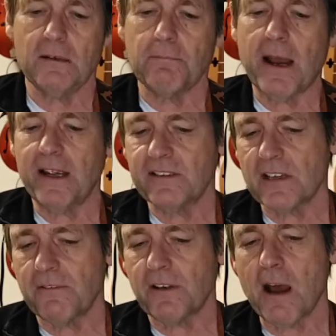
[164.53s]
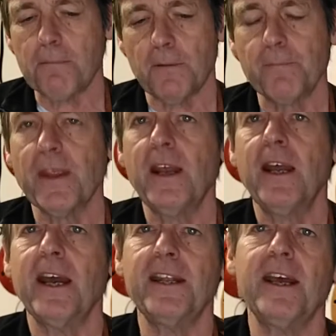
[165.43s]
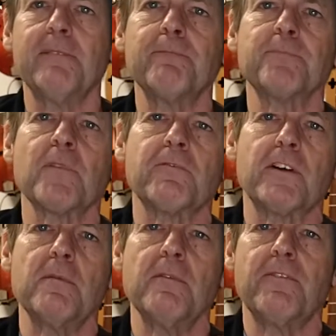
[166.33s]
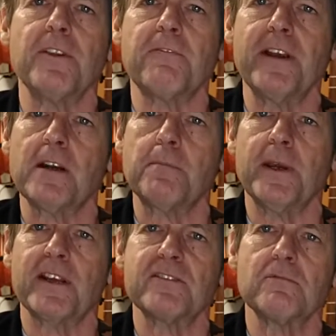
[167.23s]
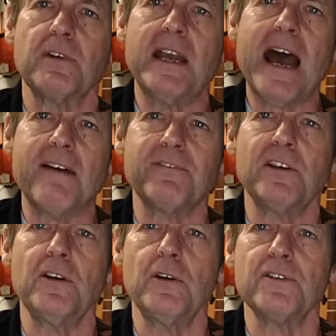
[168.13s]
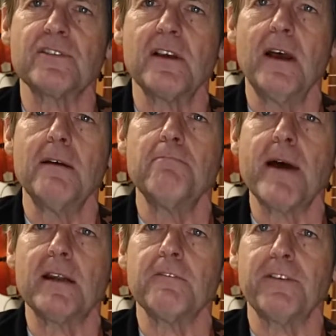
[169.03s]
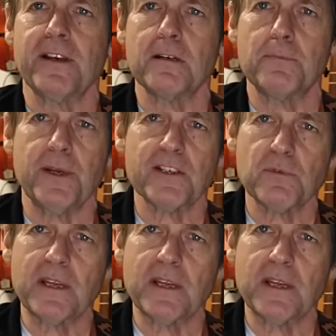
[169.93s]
Buy yourself a couple. And then for the finger picks, we have to use metal finger picks.